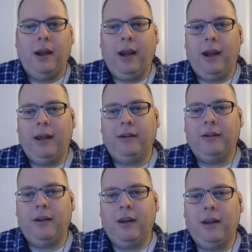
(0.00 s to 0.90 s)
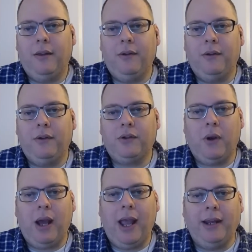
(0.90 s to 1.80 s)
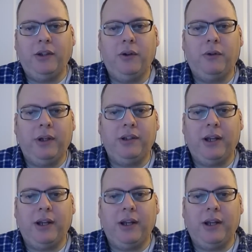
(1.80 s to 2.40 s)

And so I do agree